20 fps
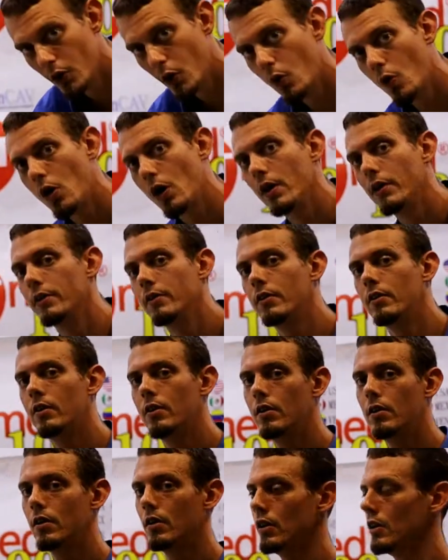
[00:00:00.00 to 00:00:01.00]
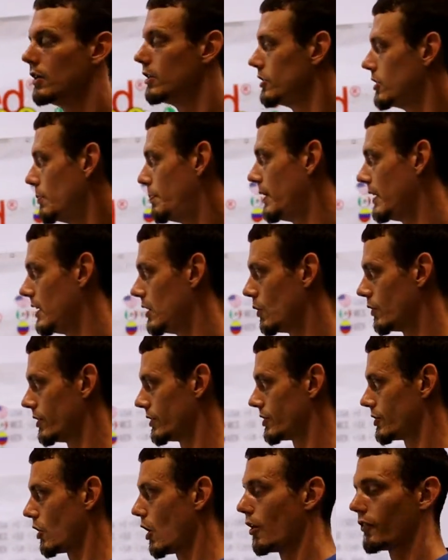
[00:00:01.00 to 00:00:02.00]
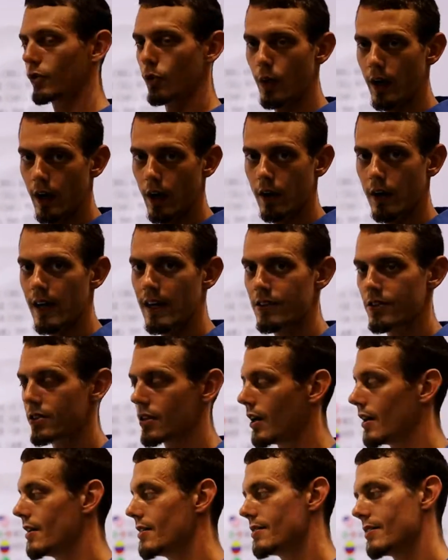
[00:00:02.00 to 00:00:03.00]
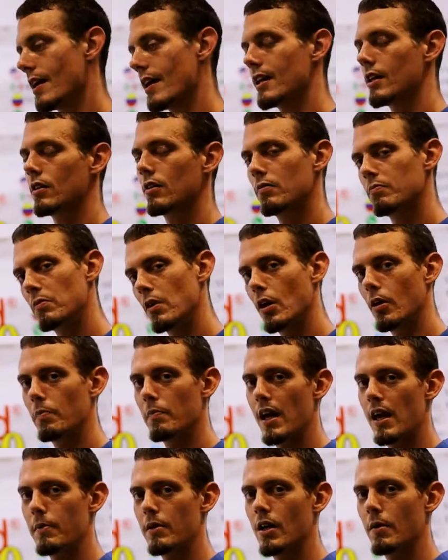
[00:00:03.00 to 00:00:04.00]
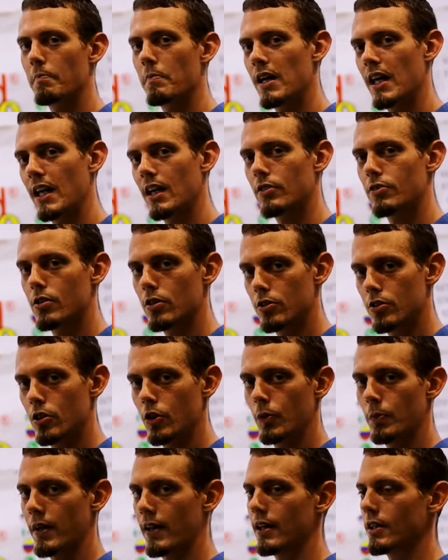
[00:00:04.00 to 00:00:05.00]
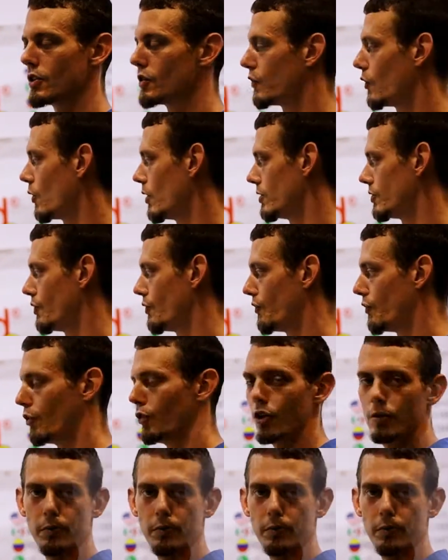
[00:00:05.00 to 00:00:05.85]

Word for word: on, depending on the software, it's going to take you know maybe a minute to two minutes for it to fully